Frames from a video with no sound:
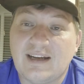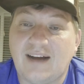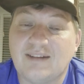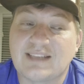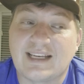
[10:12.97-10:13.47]

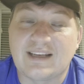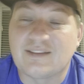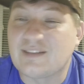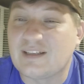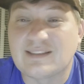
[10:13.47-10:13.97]
I was like,
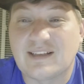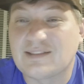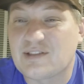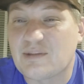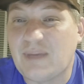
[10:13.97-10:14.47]
if as long
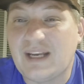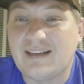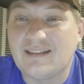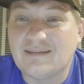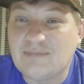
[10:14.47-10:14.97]
as there's a
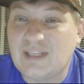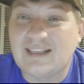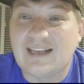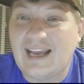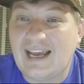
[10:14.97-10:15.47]
minute, minute
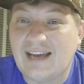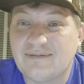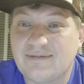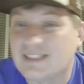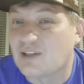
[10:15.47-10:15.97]
and a half,
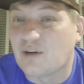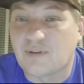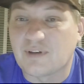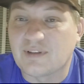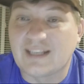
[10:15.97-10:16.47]
it's
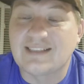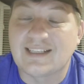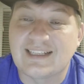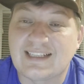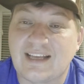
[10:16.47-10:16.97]
over. That he's
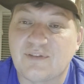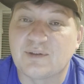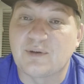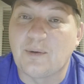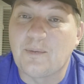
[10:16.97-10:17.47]
going to get that
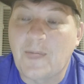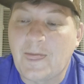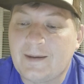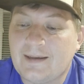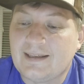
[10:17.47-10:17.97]
field goal.
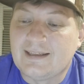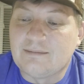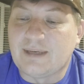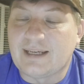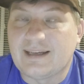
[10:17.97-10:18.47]

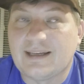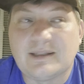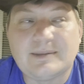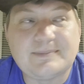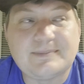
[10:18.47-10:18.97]
But